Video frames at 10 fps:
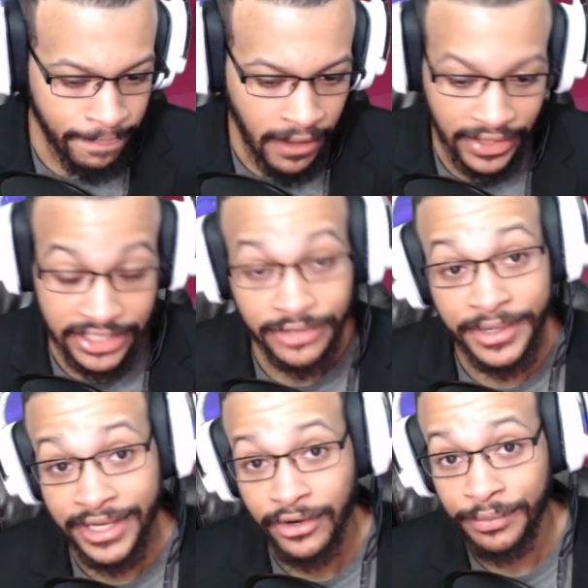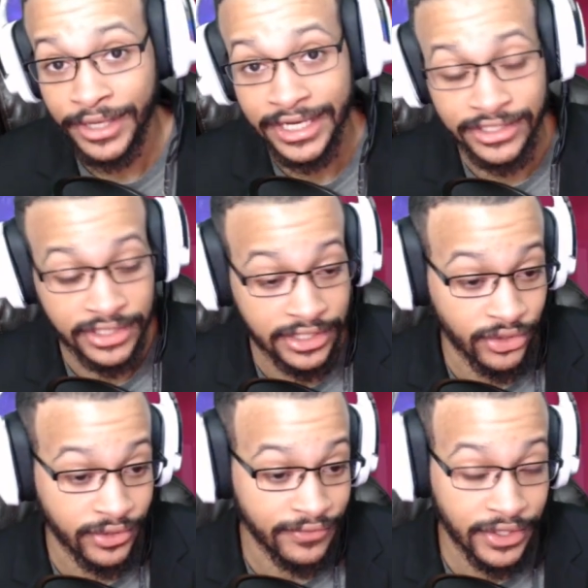that's gonna be it. Hope you guys
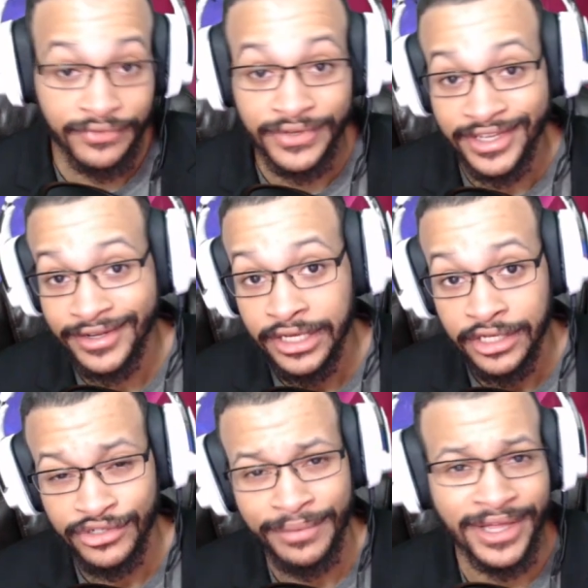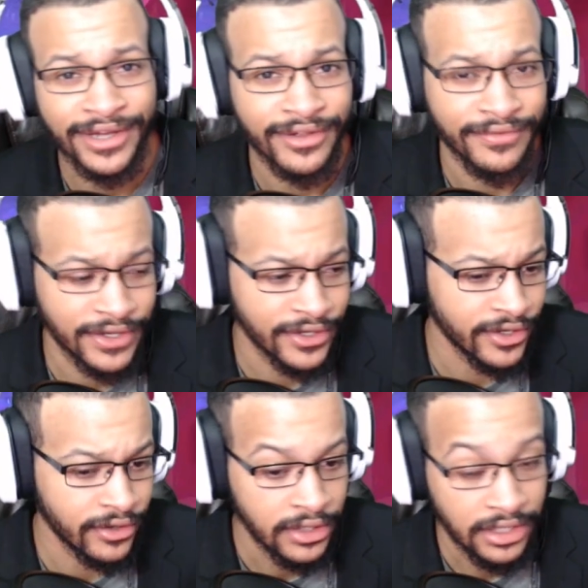enjoyed the video. If you did, drop a like on the
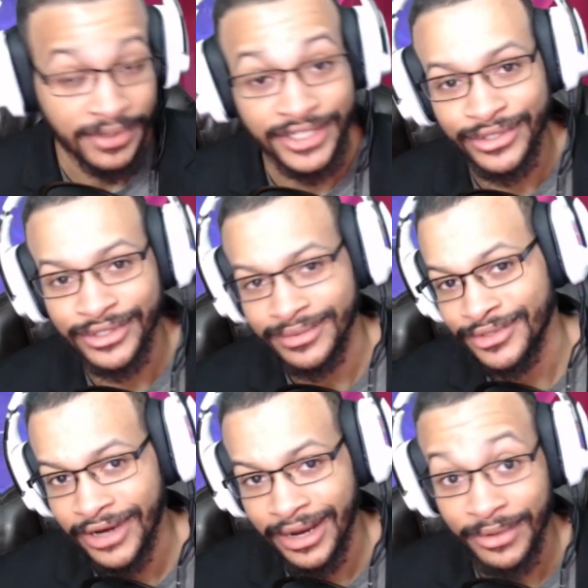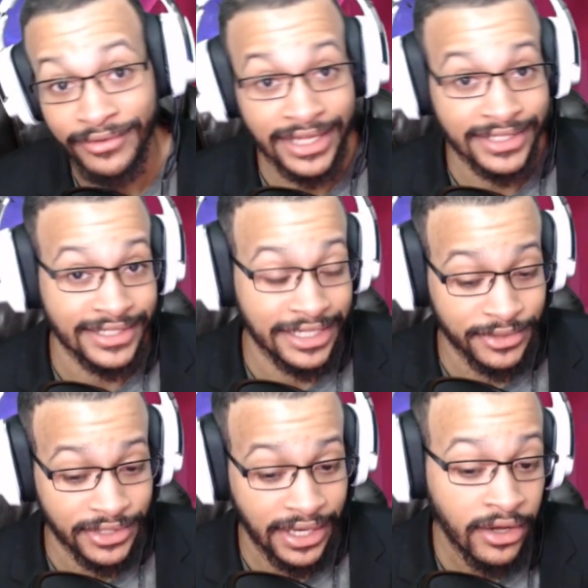video. Make sure you do subscribe. We have lots of
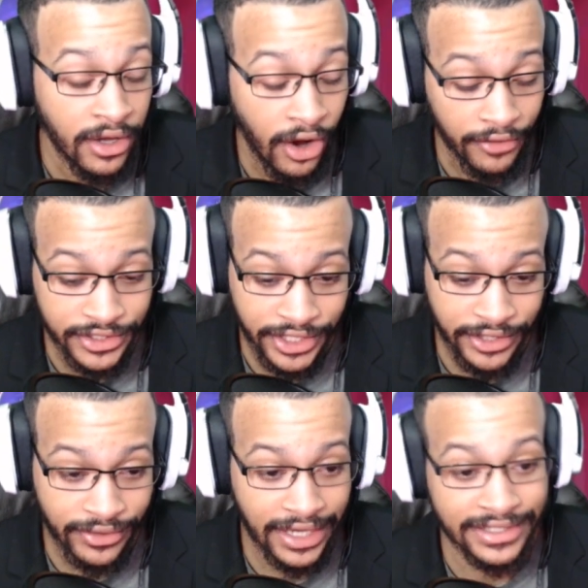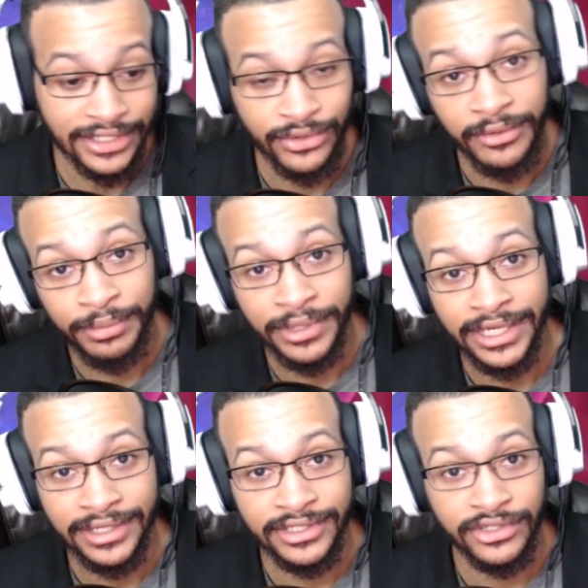tips on the channel, guys. I do have a
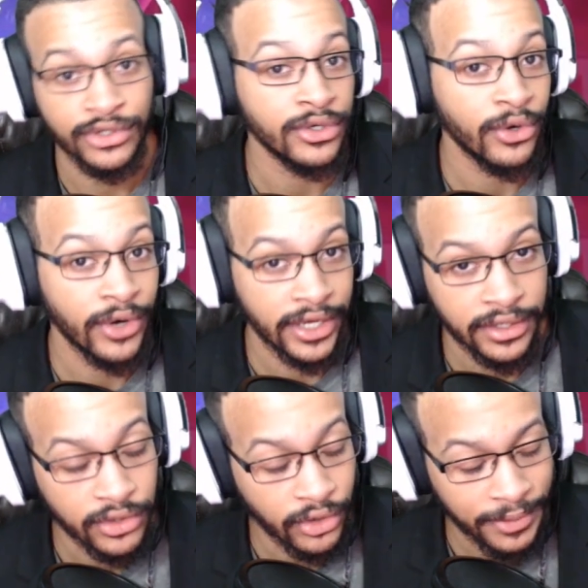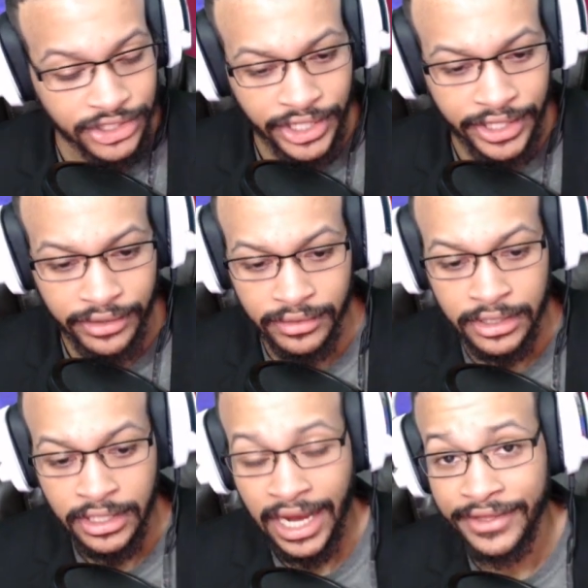playlist, so you can go to my channel
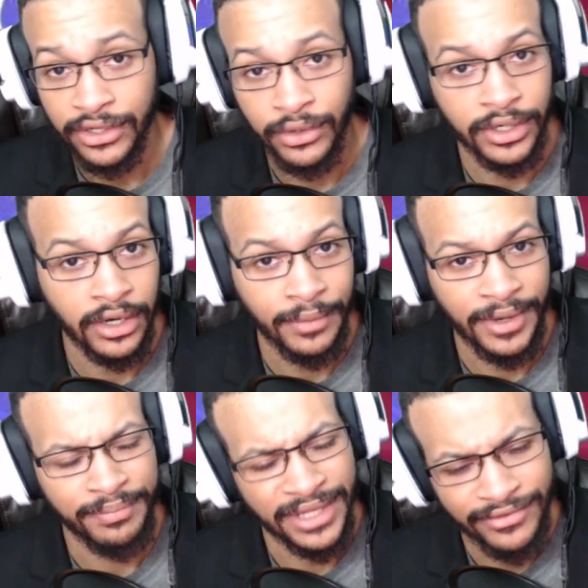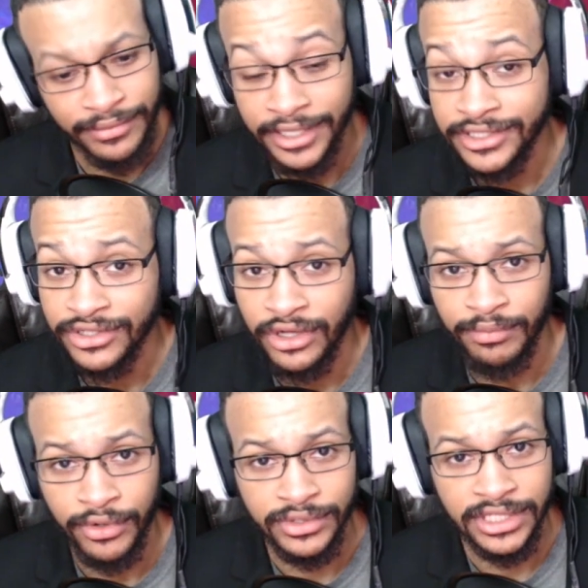and then go to I believe the place is called
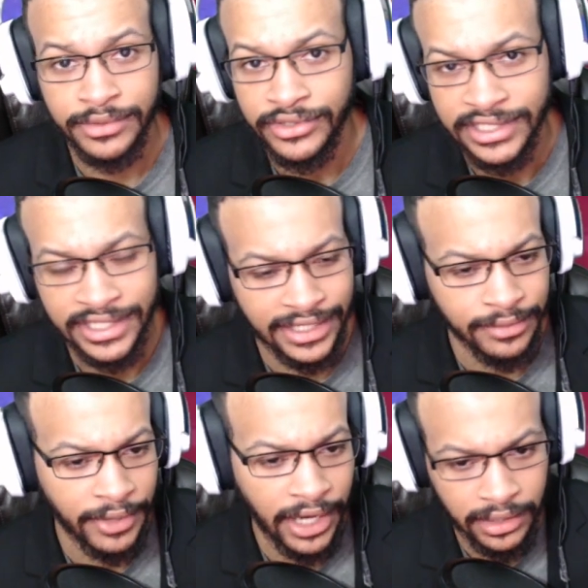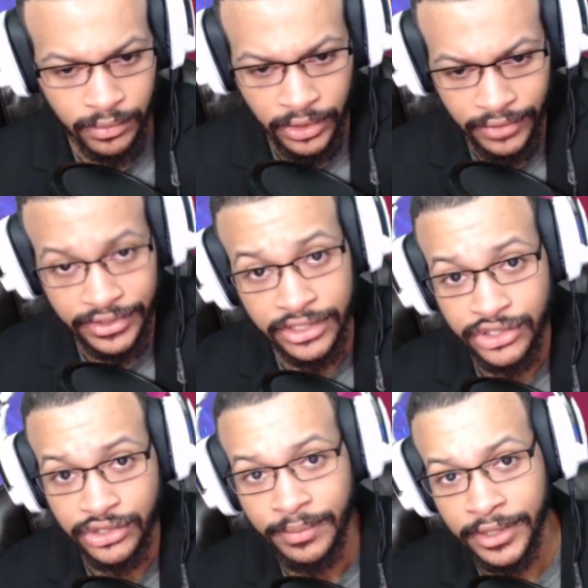Pro Tips. You'll see it at the bottom wherever it does
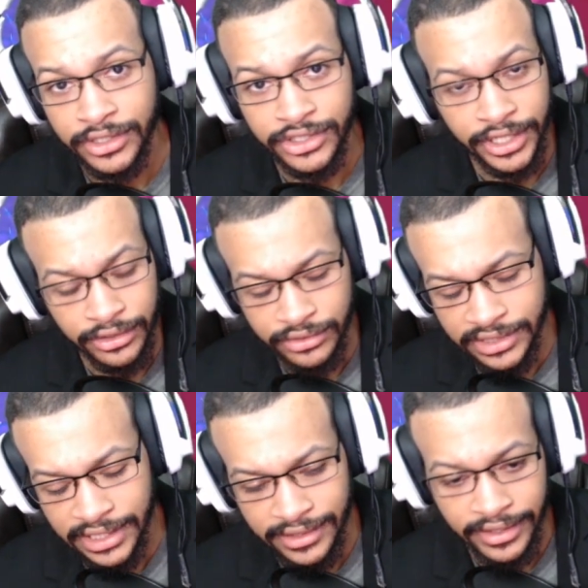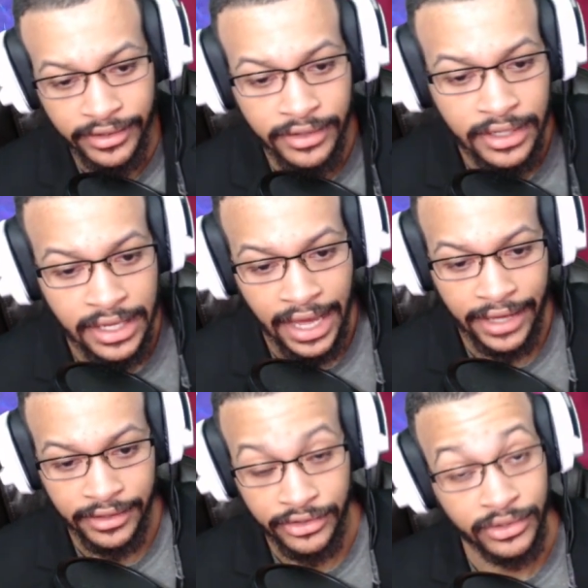show up on the channel. You'll see it there,
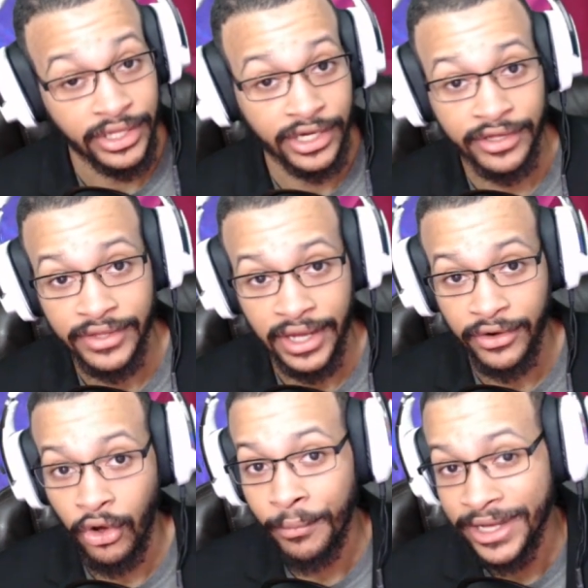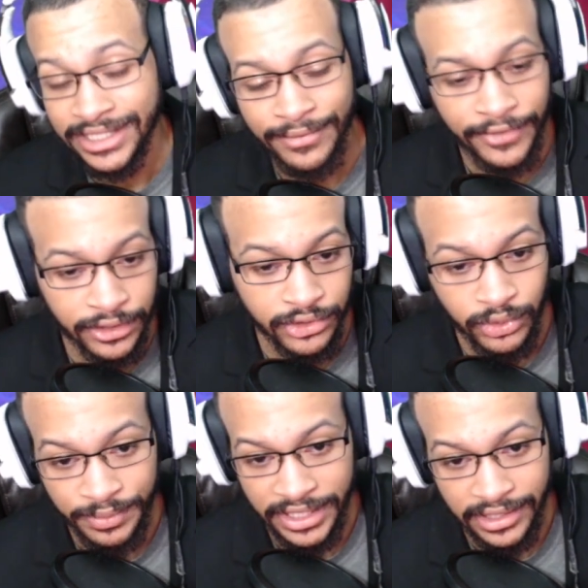and you can click on that, and all my tip videos
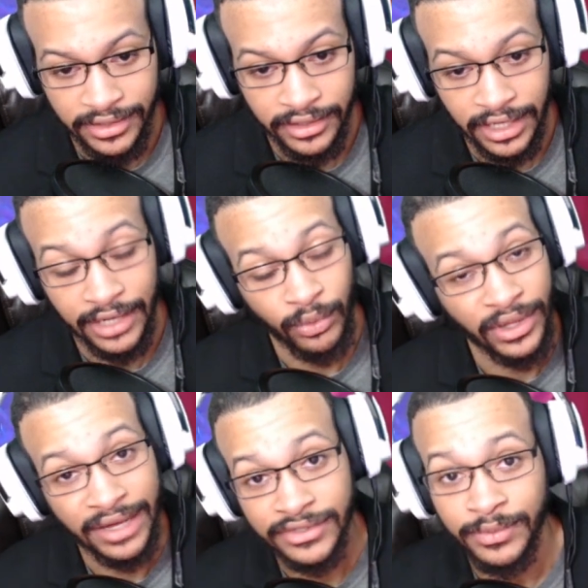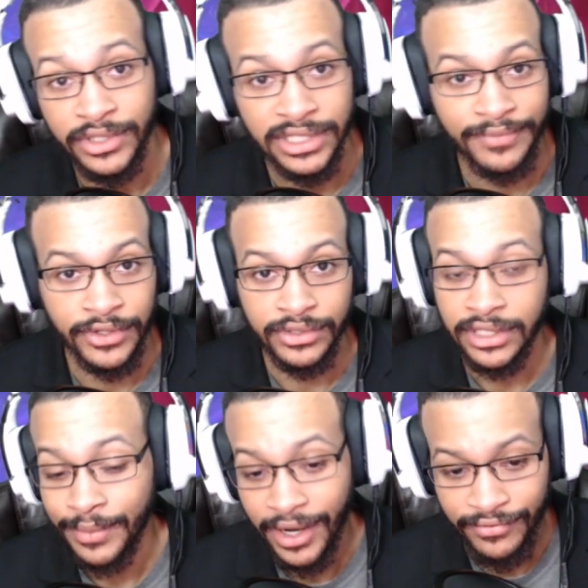will be in there. I will have some more tip videos
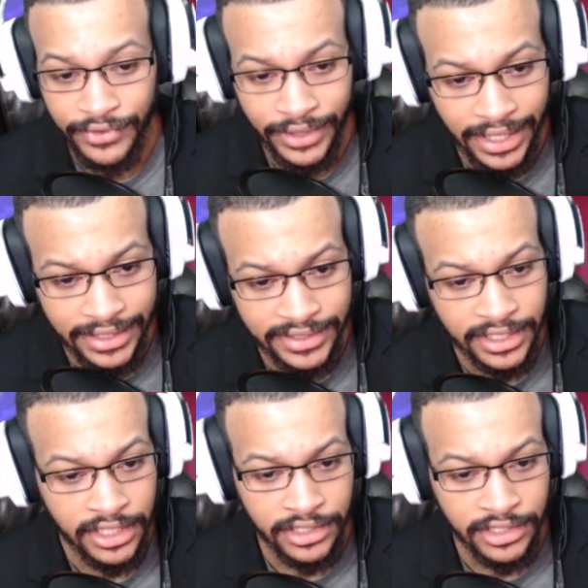coming out for you guys.